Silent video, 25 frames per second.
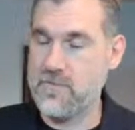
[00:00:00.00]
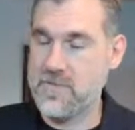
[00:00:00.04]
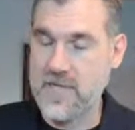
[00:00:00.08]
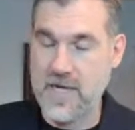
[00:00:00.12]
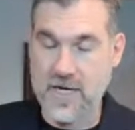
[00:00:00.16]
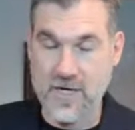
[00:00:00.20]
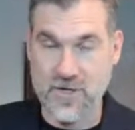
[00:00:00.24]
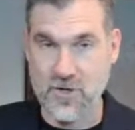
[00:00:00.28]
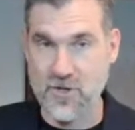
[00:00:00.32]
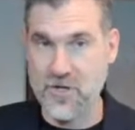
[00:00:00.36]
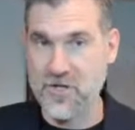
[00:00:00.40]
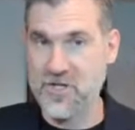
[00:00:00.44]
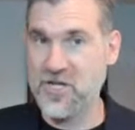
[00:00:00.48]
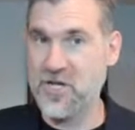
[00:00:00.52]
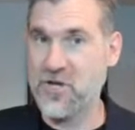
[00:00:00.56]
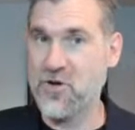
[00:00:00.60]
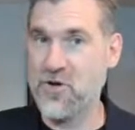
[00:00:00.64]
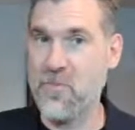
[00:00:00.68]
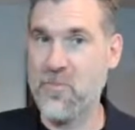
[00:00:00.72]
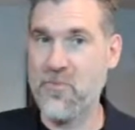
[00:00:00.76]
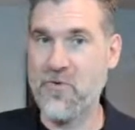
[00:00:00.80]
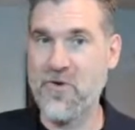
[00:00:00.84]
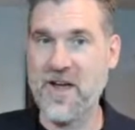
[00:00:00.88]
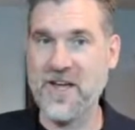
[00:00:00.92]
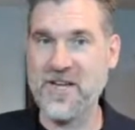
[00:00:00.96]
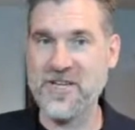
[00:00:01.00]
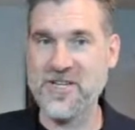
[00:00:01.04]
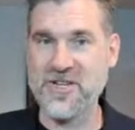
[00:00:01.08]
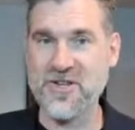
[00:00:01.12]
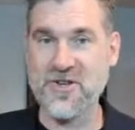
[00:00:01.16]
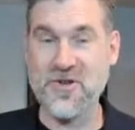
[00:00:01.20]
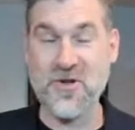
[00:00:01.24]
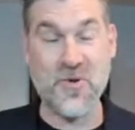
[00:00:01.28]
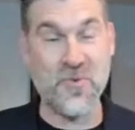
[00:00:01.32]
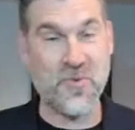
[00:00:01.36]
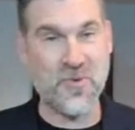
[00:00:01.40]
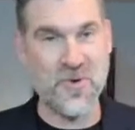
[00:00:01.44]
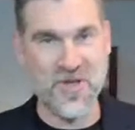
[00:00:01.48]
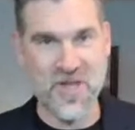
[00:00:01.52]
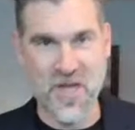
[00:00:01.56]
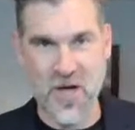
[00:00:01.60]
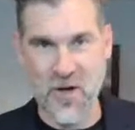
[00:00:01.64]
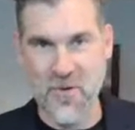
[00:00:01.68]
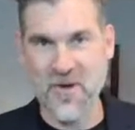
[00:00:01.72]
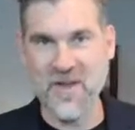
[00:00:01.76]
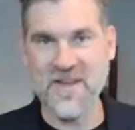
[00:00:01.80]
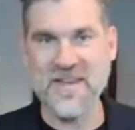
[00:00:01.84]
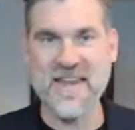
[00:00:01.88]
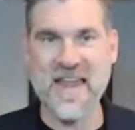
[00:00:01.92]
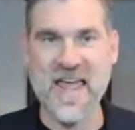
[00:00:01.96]
technology corporation who will
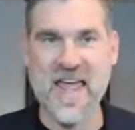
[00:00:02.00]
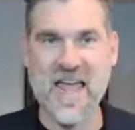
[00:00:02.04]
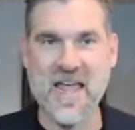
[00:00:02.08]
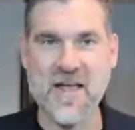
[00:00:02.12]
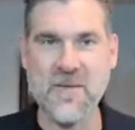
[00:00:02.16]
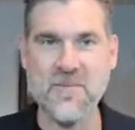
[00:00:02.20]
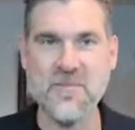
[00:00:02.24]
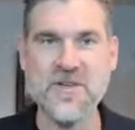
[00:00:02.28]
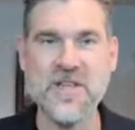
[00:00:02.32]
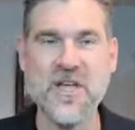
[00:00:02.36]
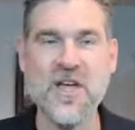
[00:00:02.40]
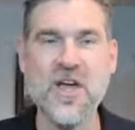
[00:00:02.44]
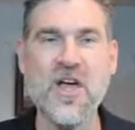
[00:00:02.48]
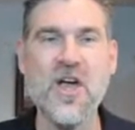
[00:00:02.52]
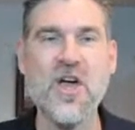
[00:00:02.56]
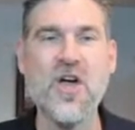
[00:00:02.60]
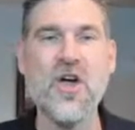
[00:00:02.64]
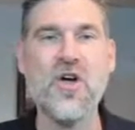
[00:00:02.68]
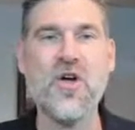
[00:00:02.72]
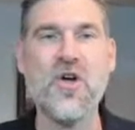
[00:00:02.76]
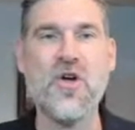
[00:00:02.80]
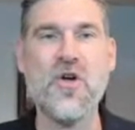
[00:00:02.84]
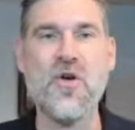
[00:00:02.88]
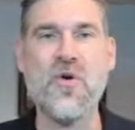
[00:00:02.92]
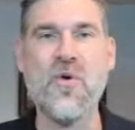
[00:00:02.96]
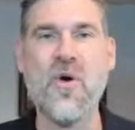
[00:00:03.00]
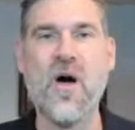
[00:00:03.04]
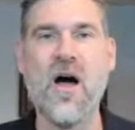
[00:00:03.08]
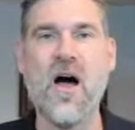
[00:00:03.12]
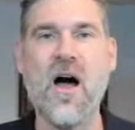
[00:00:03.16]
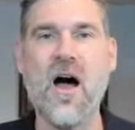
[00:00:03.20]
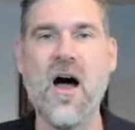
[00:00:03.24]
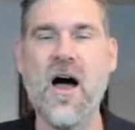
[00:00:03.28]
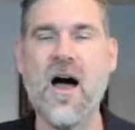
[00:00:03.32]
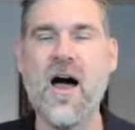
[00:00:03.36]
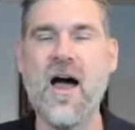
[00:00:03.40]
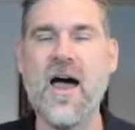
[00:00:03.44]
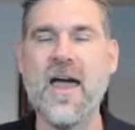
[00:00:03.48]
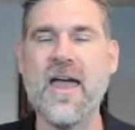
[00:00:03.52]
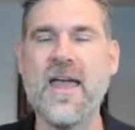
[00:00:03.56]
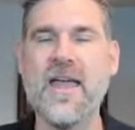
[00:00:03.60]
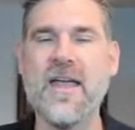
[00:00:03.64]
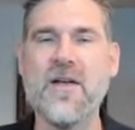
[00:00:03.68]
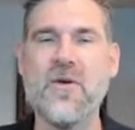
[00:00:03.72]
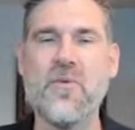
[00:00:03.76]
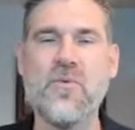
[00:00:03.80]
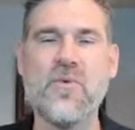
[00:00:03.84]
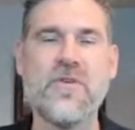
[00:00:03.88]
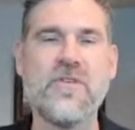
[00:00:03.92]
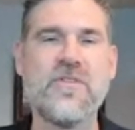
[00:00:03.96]
go unnamed, who
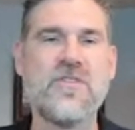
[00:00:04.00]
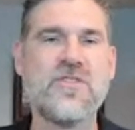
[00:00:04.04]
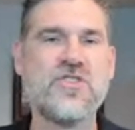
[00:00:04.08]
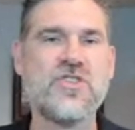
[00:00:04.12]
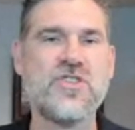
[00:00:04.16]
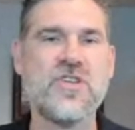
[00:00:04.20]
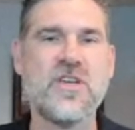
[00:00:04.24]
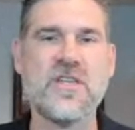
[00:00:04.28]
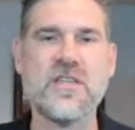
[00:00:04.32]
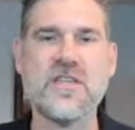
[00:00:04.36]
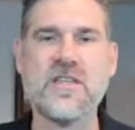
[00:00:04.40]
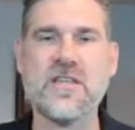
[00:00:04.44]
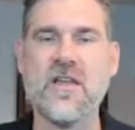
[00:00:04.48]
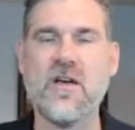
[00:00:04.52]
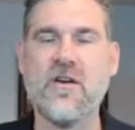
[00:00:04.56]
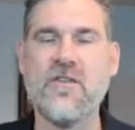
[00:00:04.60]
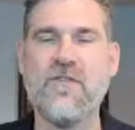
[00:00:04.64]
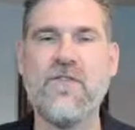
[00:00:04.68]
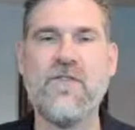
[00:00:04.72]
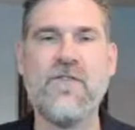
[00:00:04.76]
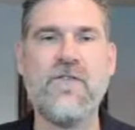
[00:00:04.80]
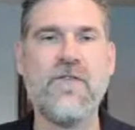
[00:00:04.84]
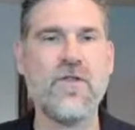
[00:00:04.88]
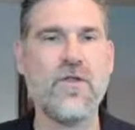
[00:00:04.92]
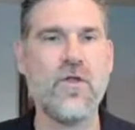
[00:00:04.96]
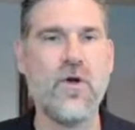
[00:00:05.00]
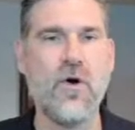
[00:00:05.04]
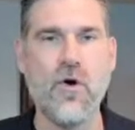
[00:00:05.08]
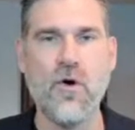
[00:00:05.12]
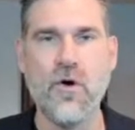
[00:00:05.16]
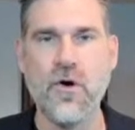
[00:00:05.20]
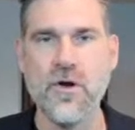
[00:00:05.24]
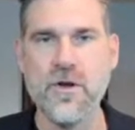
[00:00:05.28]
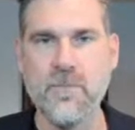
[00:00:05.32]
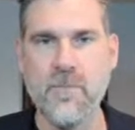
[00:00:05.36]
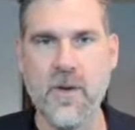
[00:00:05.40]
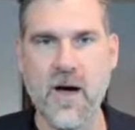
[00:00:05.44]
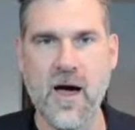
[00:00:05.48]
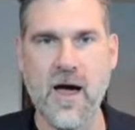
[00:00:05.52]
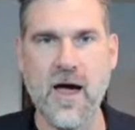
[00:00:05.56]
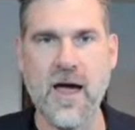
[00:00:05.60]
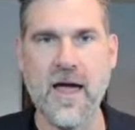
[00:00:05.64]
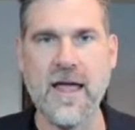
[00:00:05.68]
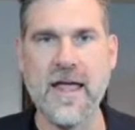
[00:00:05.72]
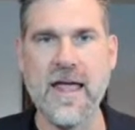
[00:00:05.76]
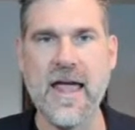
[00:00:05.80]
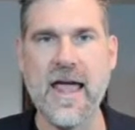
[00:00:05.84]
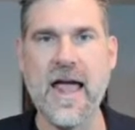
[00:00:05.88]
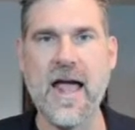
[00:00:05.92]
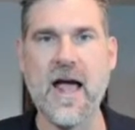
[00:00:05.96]
I was just floored
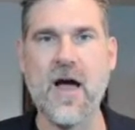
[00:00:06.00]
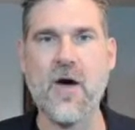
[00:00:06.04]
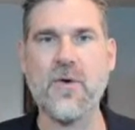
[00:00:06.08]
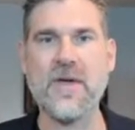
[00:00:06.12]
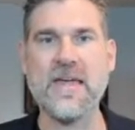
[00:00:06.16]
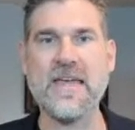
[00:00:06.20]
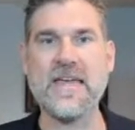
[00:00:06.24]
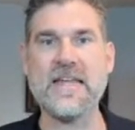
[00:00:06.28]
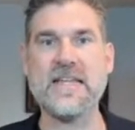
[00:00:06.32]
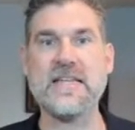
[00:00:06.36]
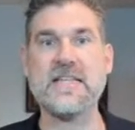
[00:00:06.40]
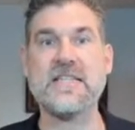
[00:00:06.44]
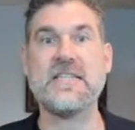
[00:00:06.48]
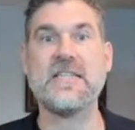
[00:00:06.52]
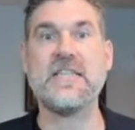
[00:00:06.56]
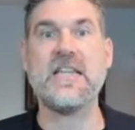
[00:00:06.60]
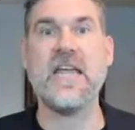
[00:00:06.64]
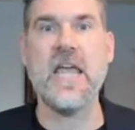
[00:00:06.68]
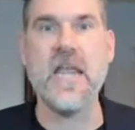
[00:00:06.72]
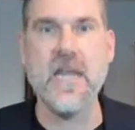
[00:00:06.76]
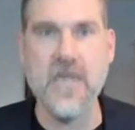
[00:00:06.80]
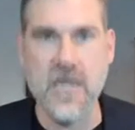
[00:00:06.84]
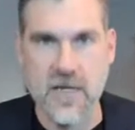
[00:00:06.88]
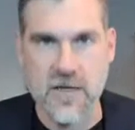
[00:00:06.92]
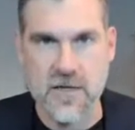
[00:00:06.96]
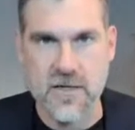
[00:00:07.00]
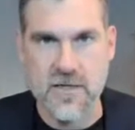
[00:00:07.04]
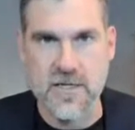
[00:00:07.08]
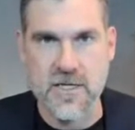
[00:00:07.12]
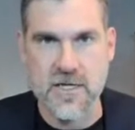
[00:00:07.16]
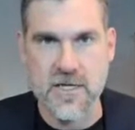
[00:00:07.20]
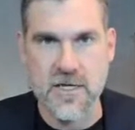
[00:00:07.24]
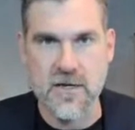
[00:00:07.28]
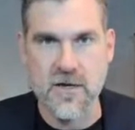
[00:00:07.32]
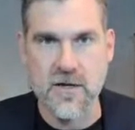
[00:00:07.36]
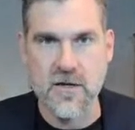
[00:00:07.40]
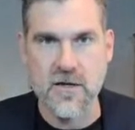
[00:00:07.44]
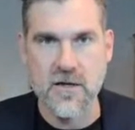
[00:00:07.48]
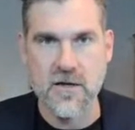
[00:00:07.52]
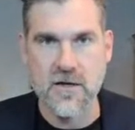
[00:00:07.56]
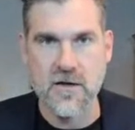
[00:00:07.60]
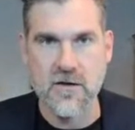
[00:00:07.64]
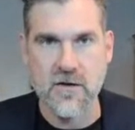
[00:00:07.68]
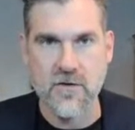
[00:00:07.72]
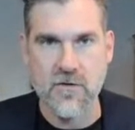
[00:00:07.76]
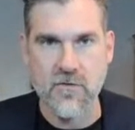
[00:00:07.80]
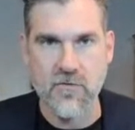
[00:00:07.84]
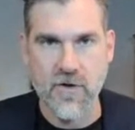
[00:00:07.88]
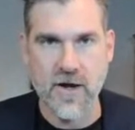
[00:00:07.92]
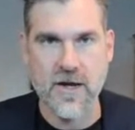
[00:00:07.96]
by how he didn't
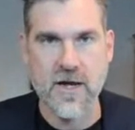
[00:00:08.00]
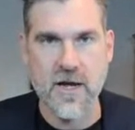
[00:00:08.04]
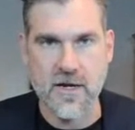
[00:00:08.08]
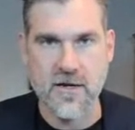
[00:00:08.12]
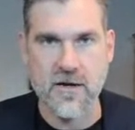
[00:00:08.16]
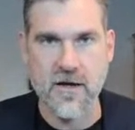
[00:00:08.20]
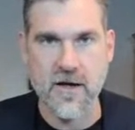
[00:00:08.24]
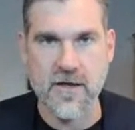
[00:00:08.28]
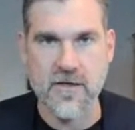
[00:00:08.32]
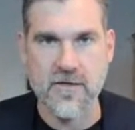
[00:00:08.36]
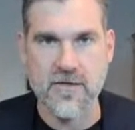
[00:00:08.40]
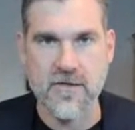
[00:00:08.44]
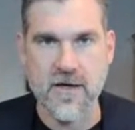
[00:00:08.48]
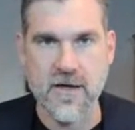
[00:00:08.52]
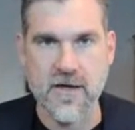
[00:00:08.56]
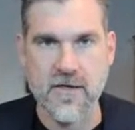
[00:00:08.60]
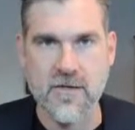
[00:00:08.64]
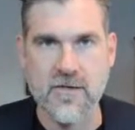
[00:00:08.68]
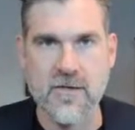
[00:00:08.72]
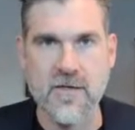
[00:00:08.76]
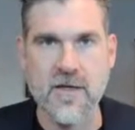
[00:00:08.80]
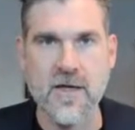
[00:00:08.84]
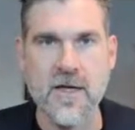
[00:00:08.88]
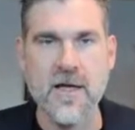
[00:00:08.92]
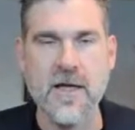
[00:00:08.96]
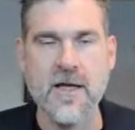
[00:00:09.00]
recognize this.